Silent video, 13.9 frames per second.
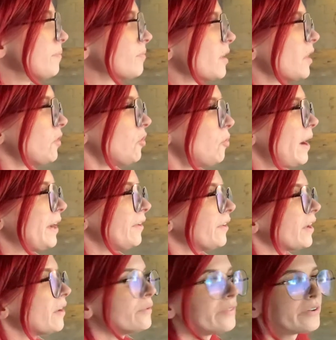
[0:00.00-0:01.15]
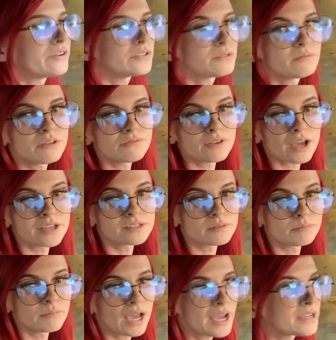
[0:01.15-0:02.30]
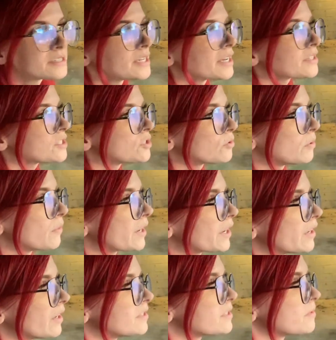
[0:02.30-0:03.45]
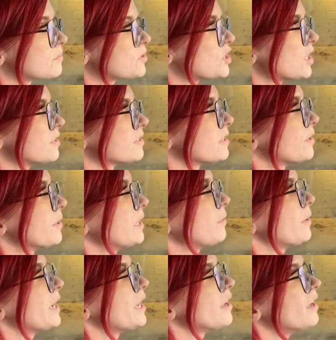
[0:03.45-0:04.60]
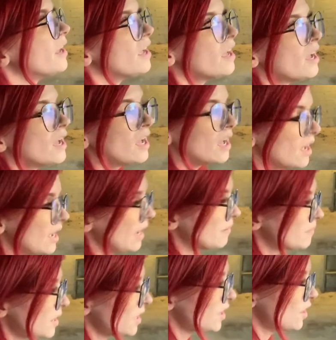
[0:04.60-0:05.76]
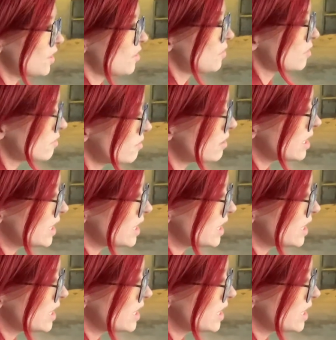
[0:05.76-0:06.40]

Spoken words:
a little while ago, and they've got some guys next door working on some shit. So anyway, I'm gonna go